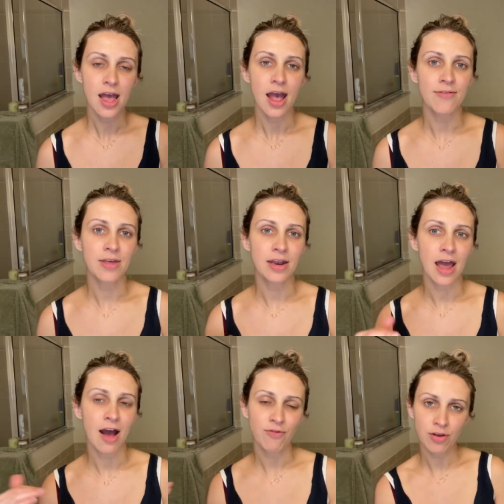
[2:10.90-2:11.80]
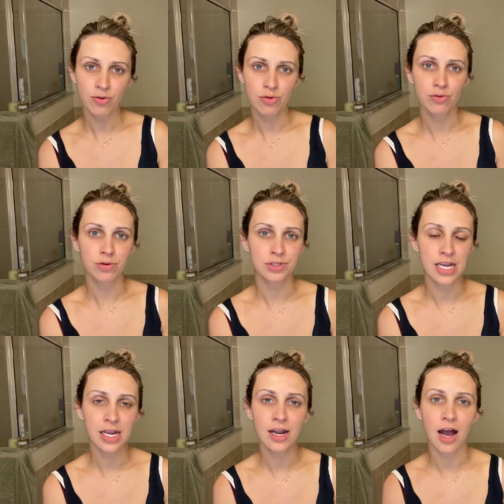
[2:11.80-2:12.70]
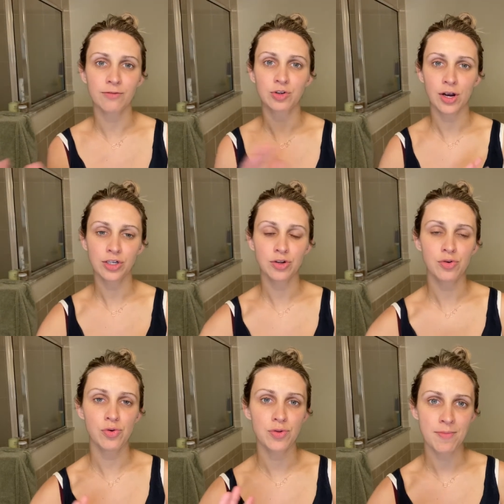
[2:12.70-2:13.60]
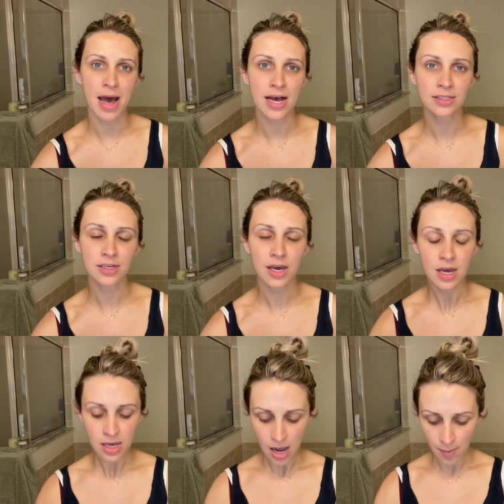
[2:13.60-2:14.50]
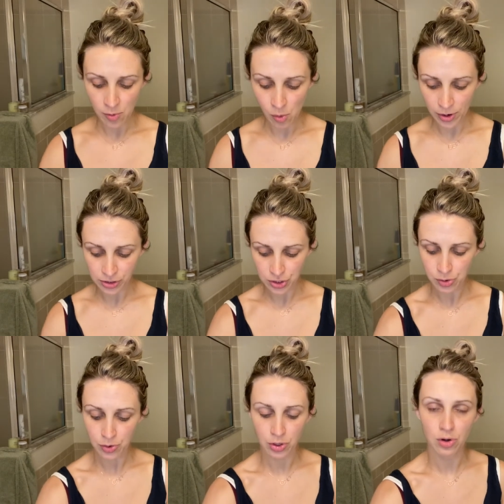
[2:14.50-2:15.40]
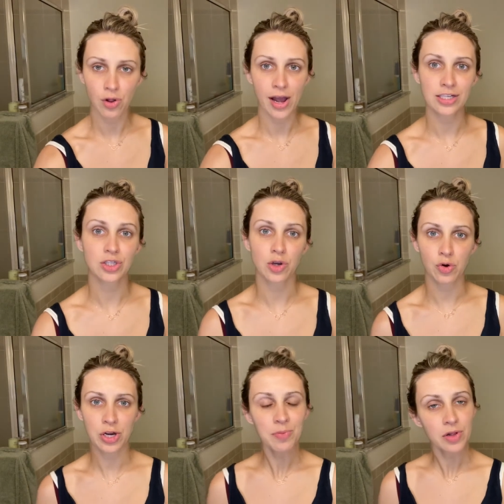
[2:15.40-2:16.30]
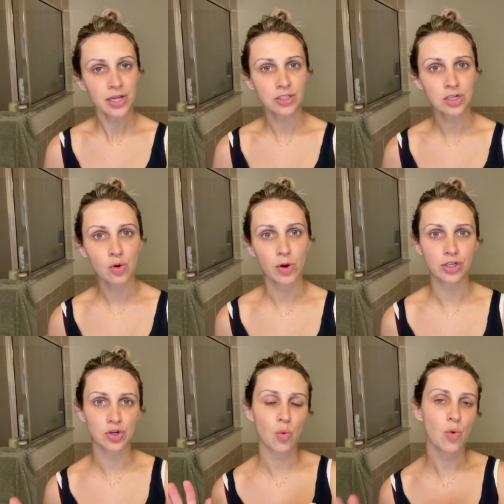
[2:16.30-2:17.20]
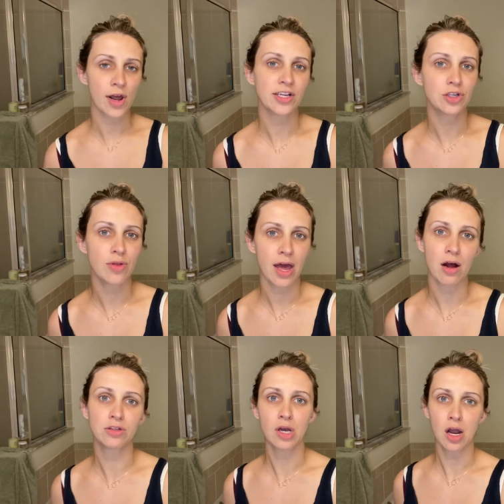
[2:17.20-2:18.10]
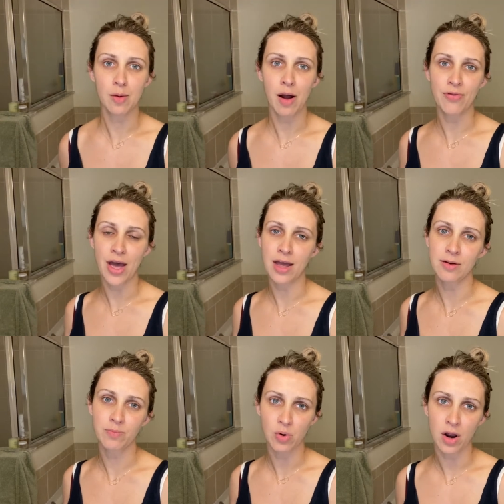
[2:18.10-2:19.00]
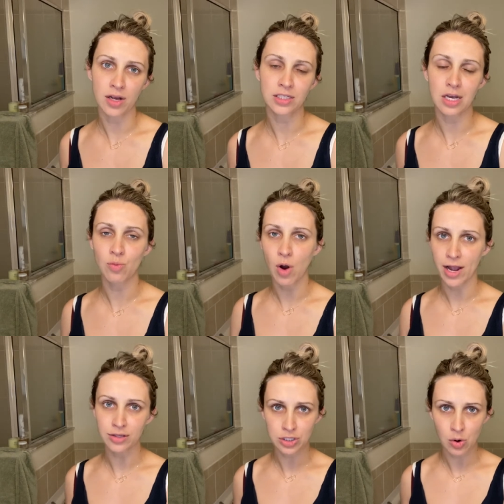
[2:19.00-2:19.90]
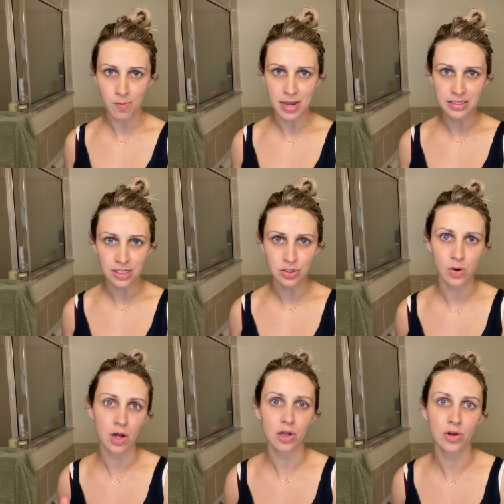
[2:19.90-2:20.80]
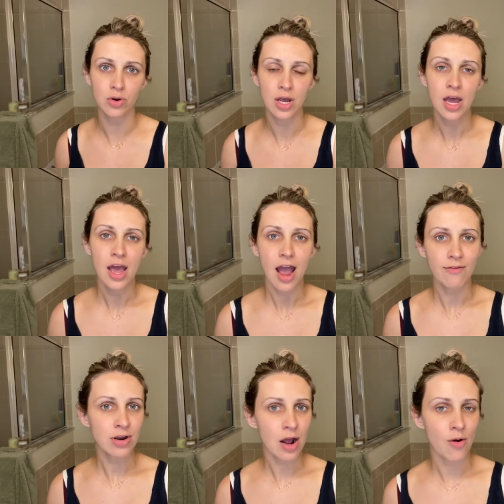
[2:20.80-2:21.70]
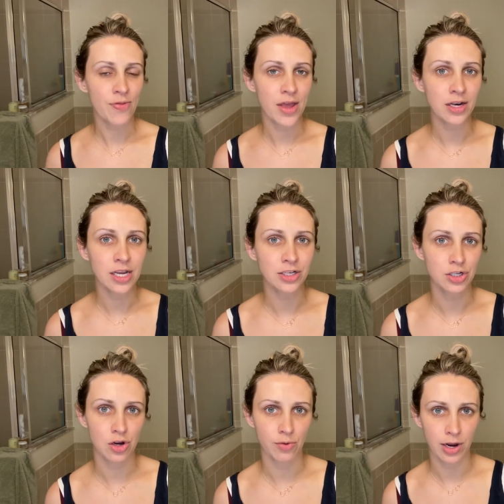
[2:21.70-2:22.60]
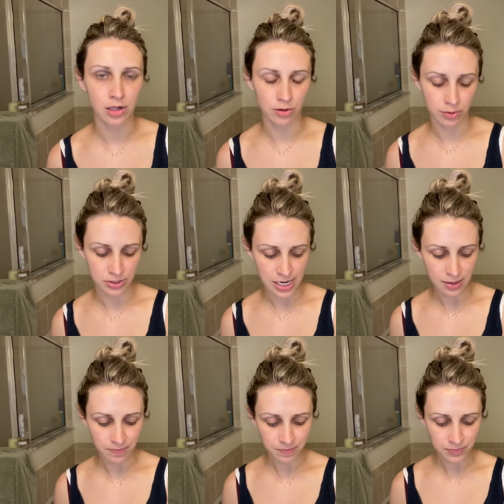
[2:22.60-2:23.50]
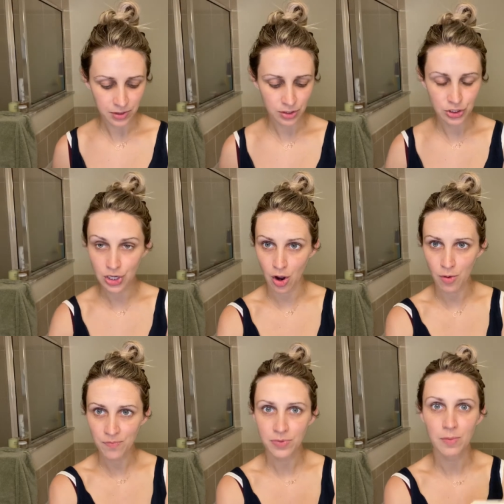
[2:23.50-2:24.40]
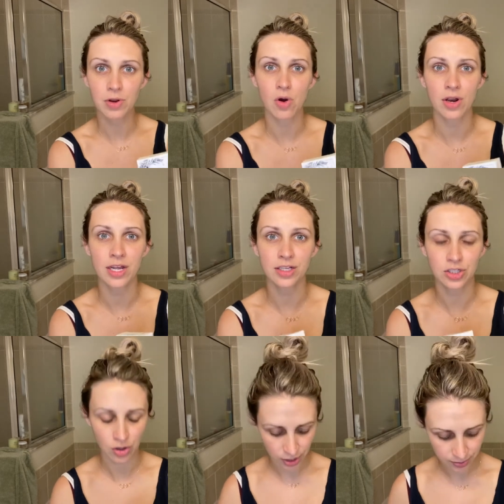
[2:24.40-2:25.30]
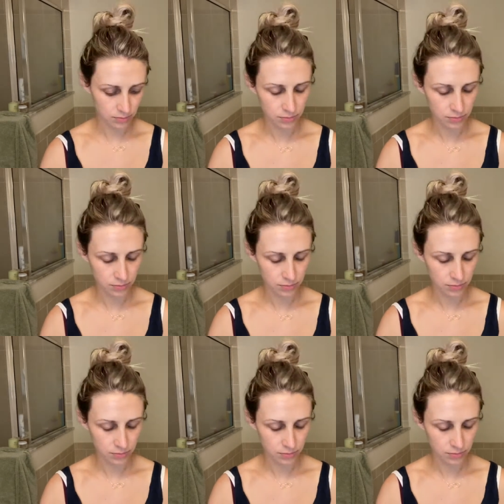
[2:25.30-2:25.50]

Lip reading: And then halfway through the routine, after I do the mask, I'm going to utilize the cream cleanser, which when I do that, I'll talk about that product and why it's so amazing to include every now and then into your regular routine. So I'm gonna go ahead and get started.